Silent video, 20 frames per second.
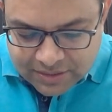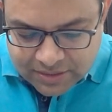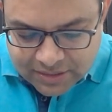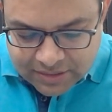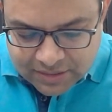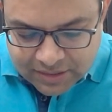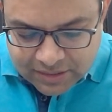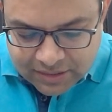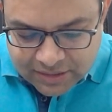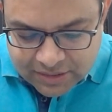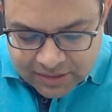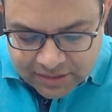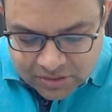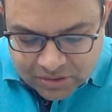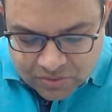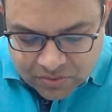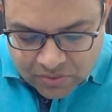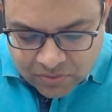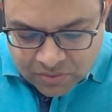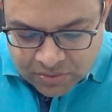says in this
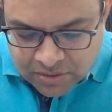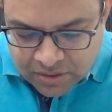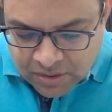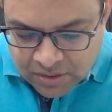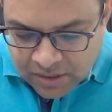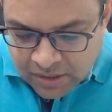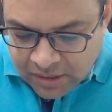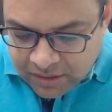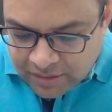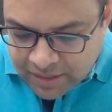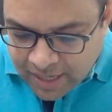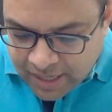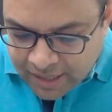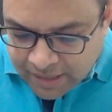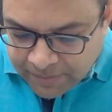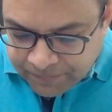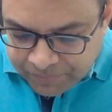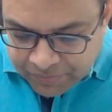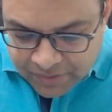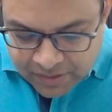discourse,
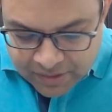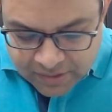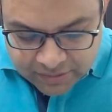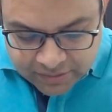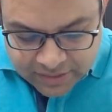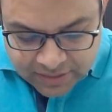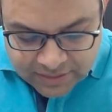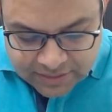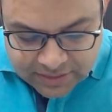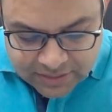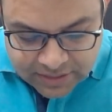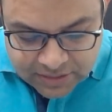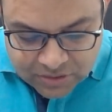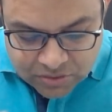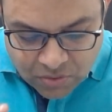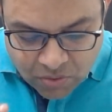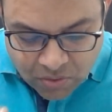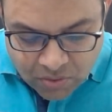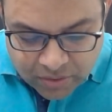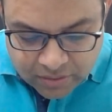that this is
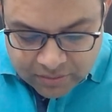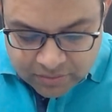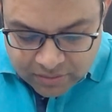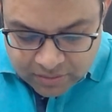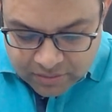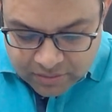called